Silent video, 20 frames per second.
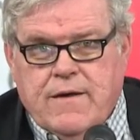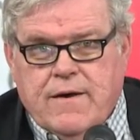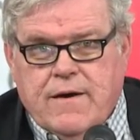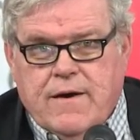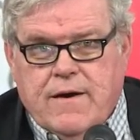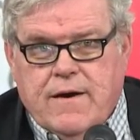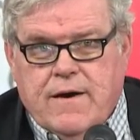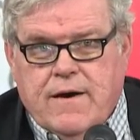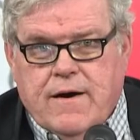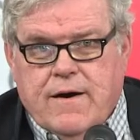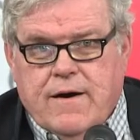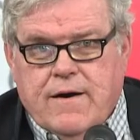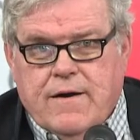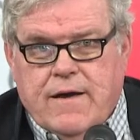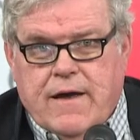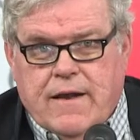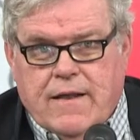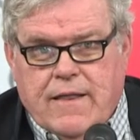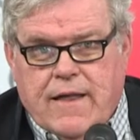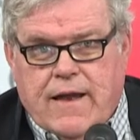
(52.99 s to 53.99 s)
You
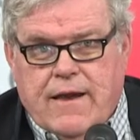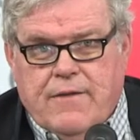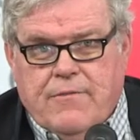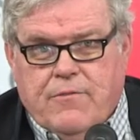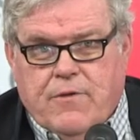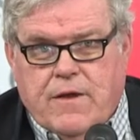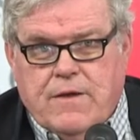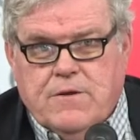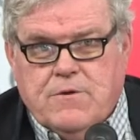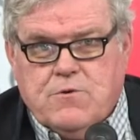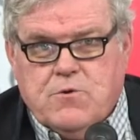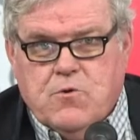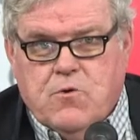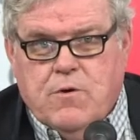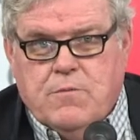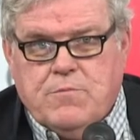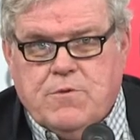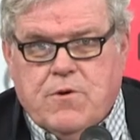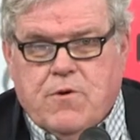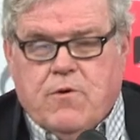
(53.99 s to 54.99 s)
had a lot of
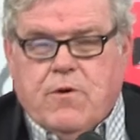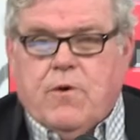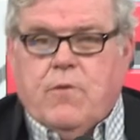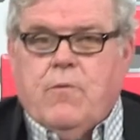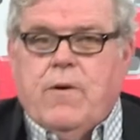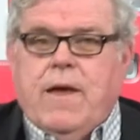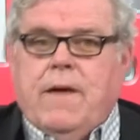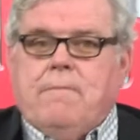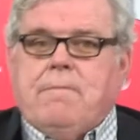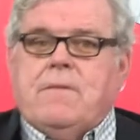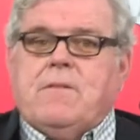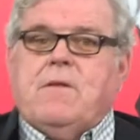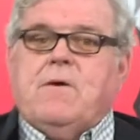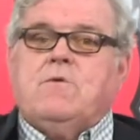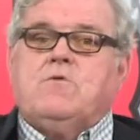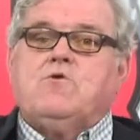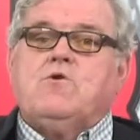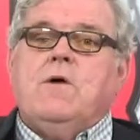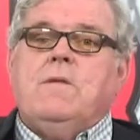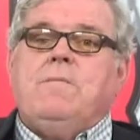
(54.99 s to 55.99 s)
thunderstorms during the week, but
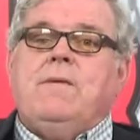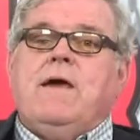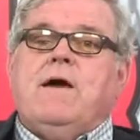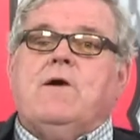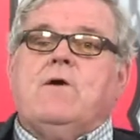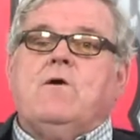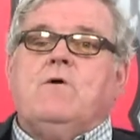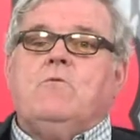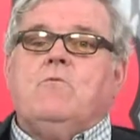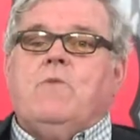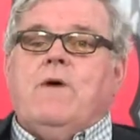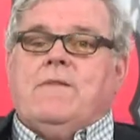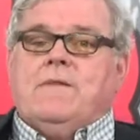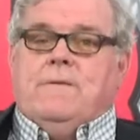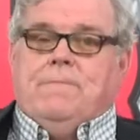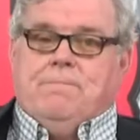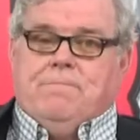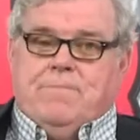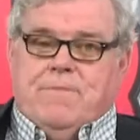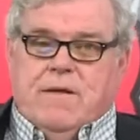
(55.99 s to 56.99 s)
it should be a good
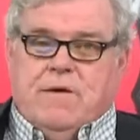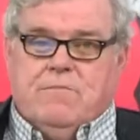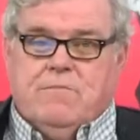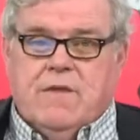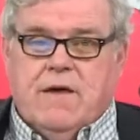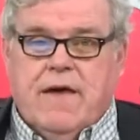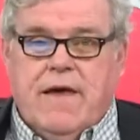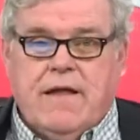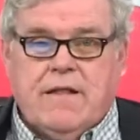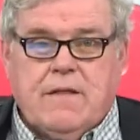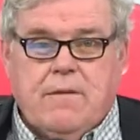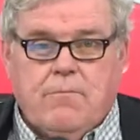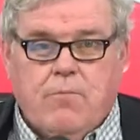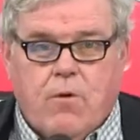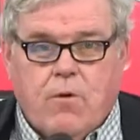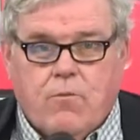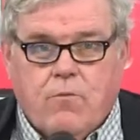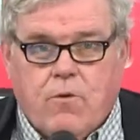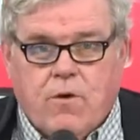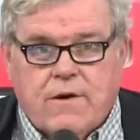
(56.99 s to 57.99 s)
weather to hit the
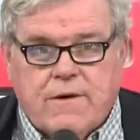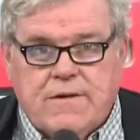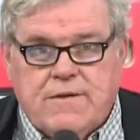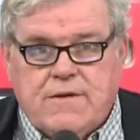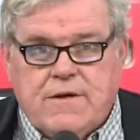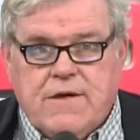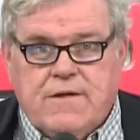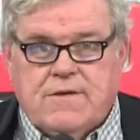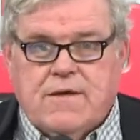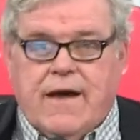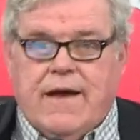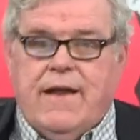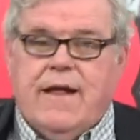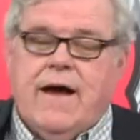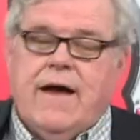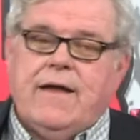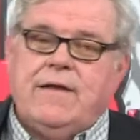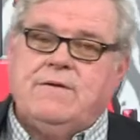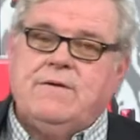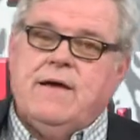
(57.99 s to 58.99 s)
boardwalk in Seaside
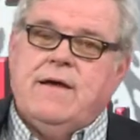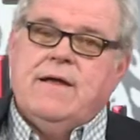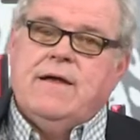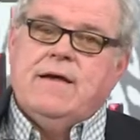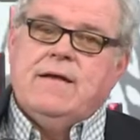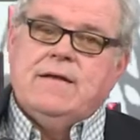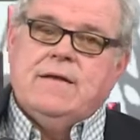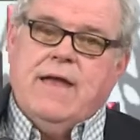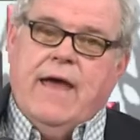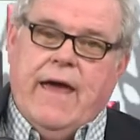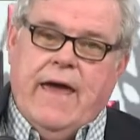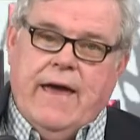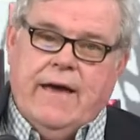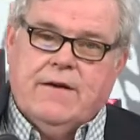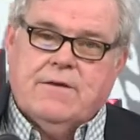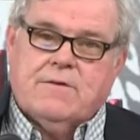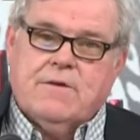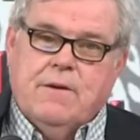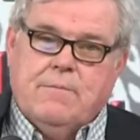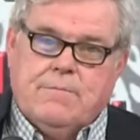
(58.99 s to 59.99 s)
Heights.
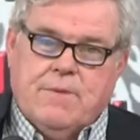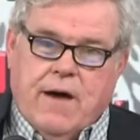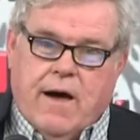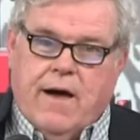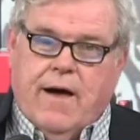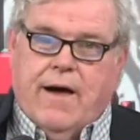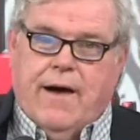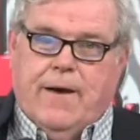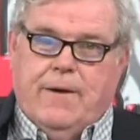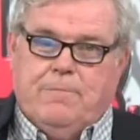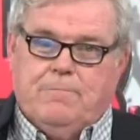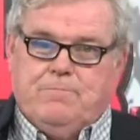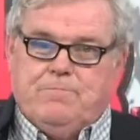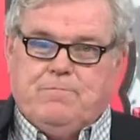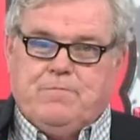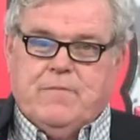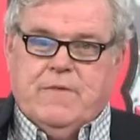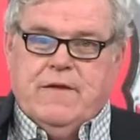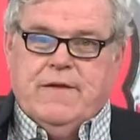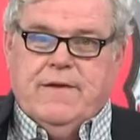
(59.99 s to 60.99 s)
Take some time
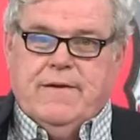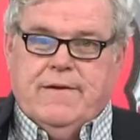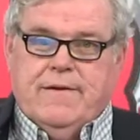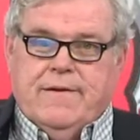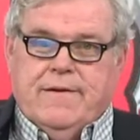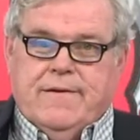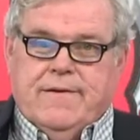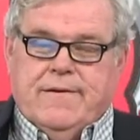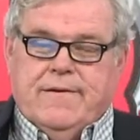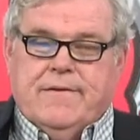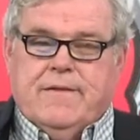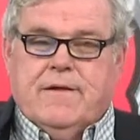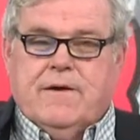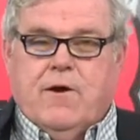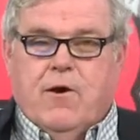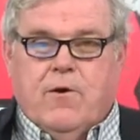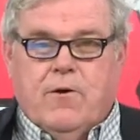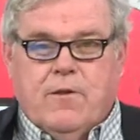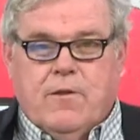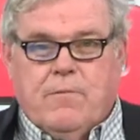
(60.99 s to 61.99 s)
to
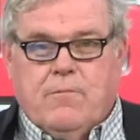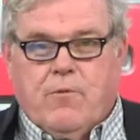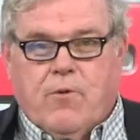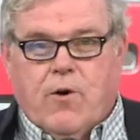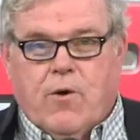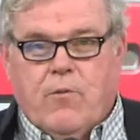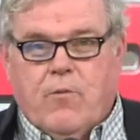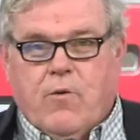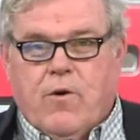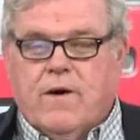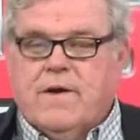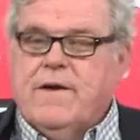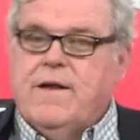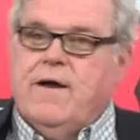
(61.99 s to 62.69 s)
go to the boardwalk.